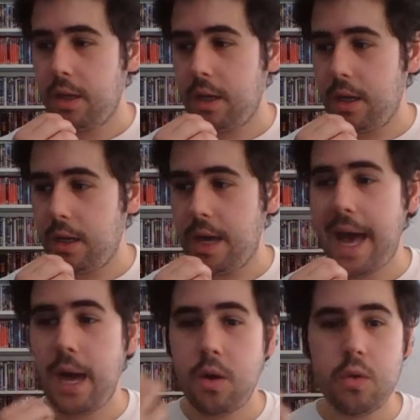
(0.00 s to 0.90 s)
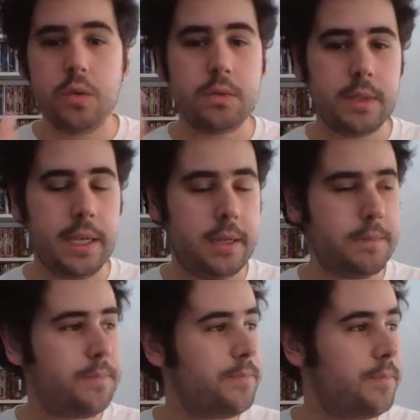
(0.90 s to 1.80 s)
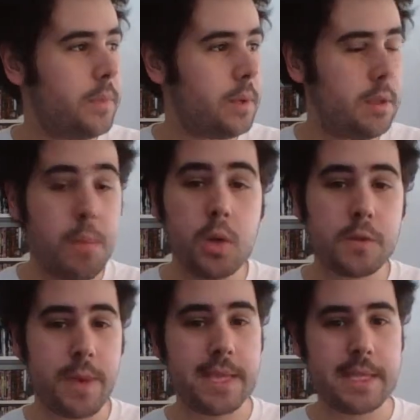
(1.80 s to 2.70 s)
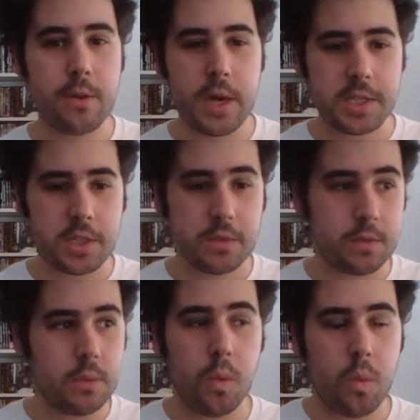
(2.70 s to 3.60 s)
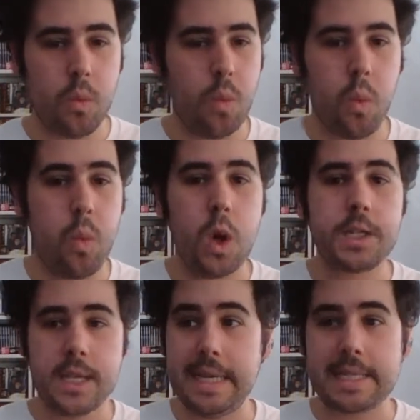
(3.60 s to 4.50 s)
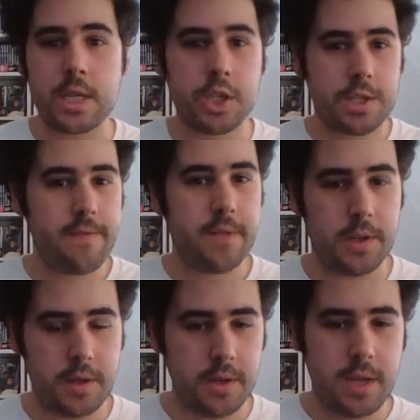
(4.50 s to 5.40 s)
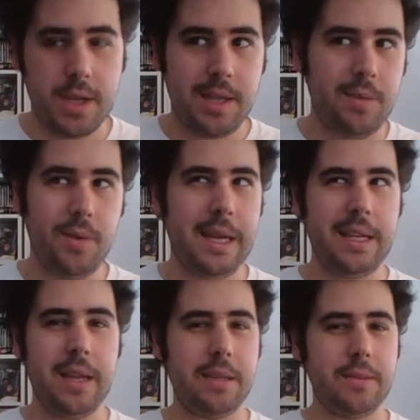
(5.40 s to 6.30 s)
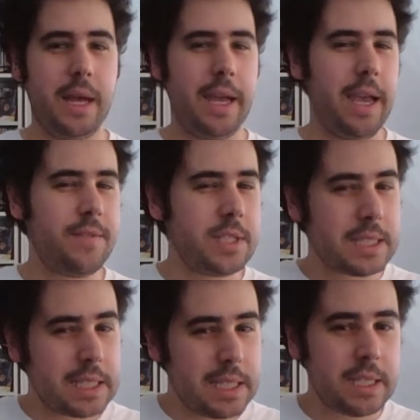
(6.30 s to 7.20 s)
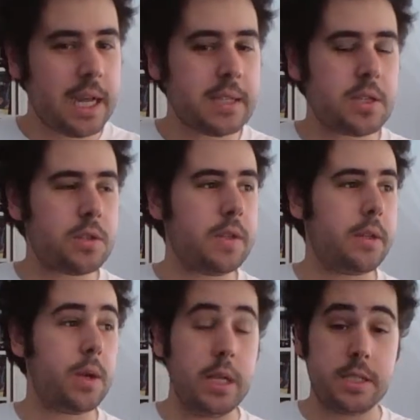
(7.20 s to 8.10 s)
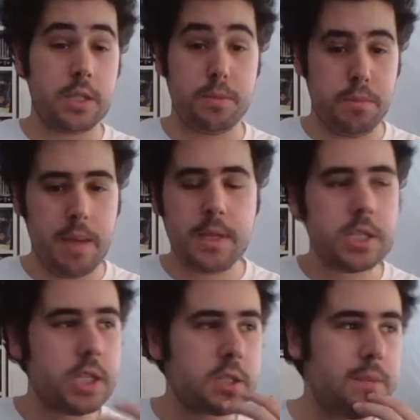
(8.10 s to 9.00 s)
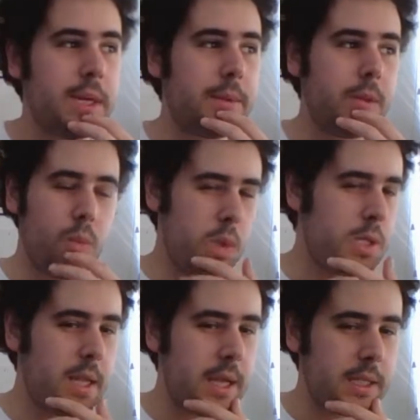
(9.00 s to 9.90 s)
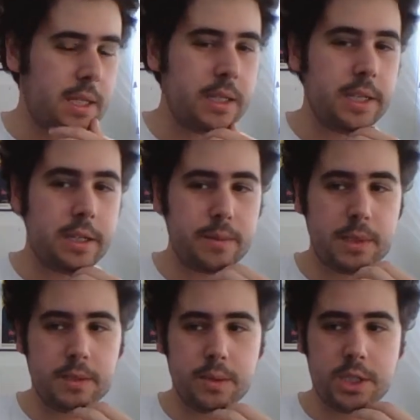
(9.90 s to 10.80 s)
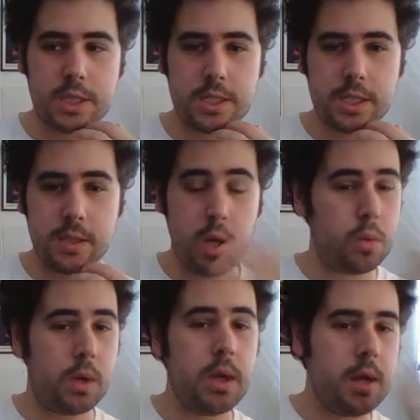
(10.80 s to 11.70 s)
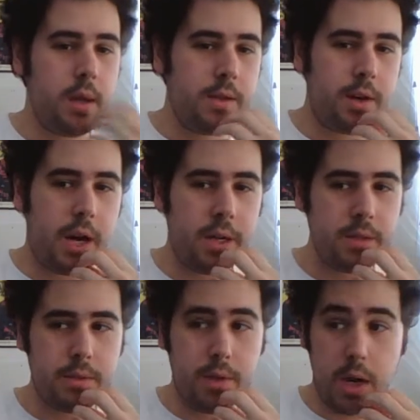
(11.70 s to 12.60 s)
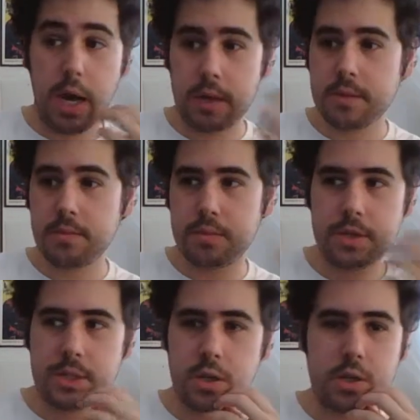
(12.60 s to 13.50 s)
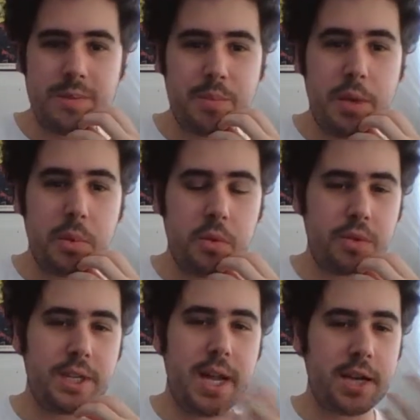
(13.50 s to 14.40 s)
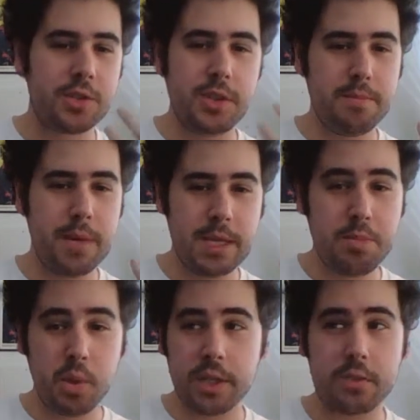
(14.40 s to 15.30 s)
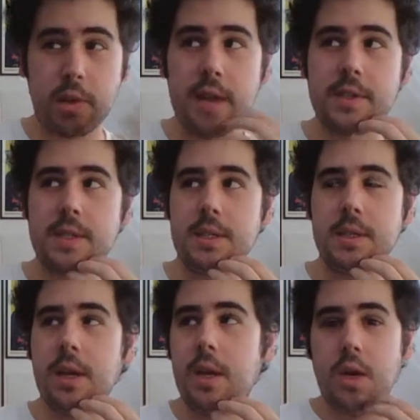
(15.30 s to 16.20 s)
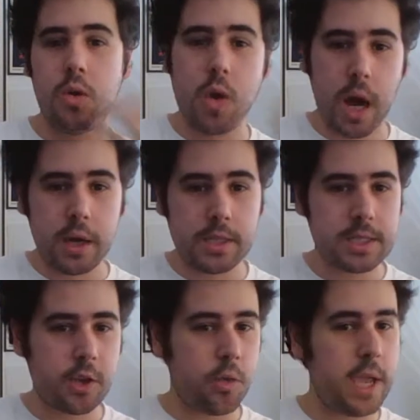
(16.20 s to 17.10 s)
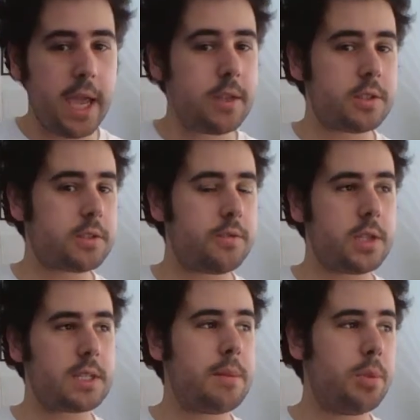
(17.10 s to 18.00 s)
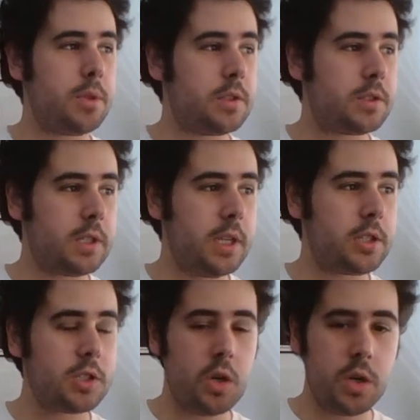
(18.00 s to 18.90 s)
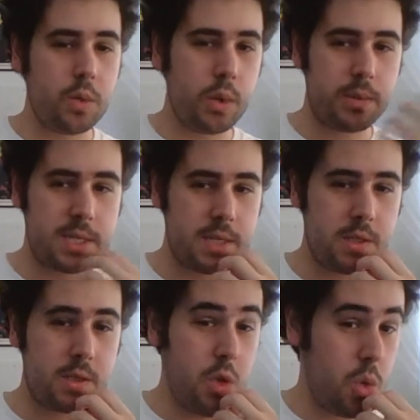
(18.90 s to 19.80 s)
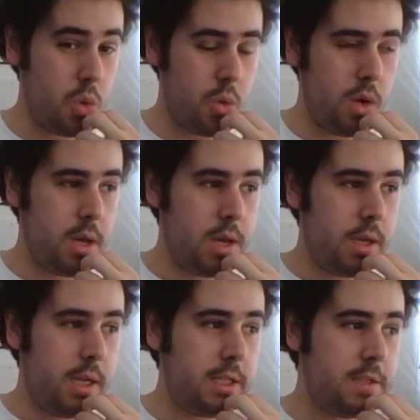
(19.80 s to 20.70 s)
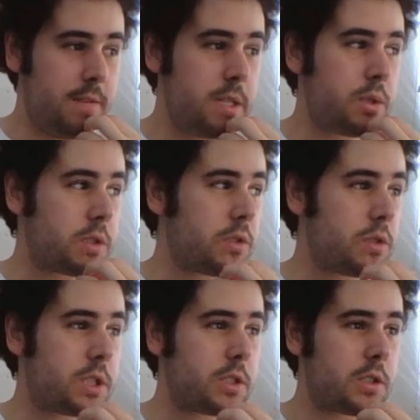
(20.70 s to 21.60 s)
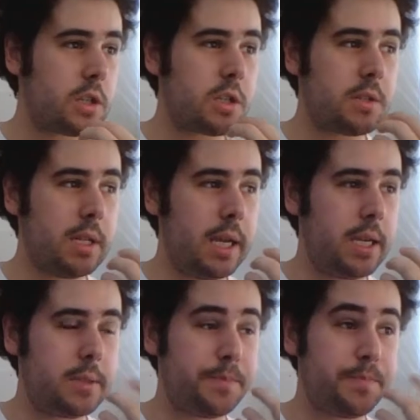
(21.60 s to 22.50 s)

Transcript: uh, how like the most basic question what is a shifter I, I, I haven't seen an answer to that or at least maybe it's just me but it wasn't that clear i mean it was just learned oh there are, there are certain people who can actually manipulate gravity who are these creators for example because in the story we presented two individuals who are certain like